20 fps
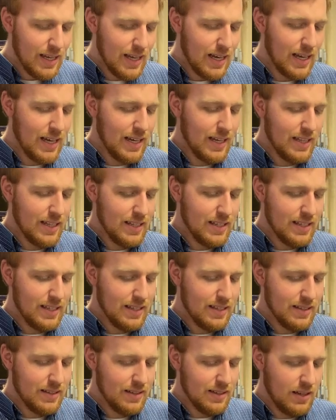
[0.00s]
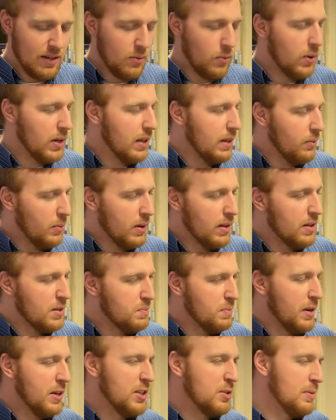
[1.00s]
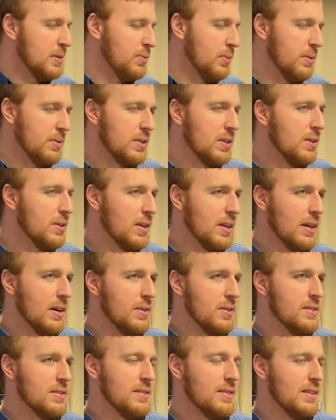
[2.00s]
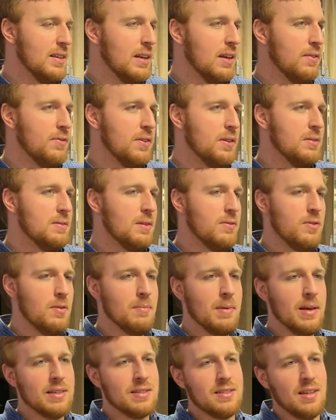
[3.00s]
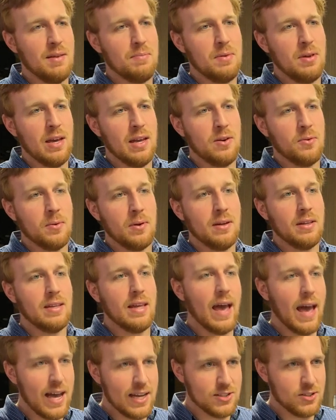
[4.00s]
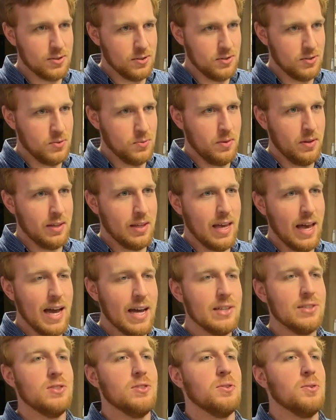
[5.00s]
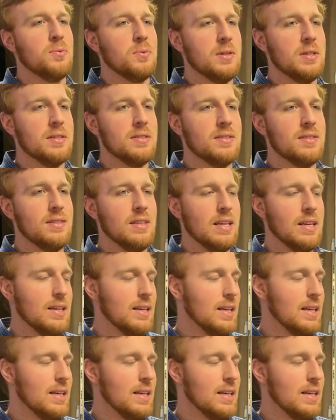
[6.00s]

one of the punishments we do, you know, is, you know, if you messed up, you had to run gassers. Well, a gasser was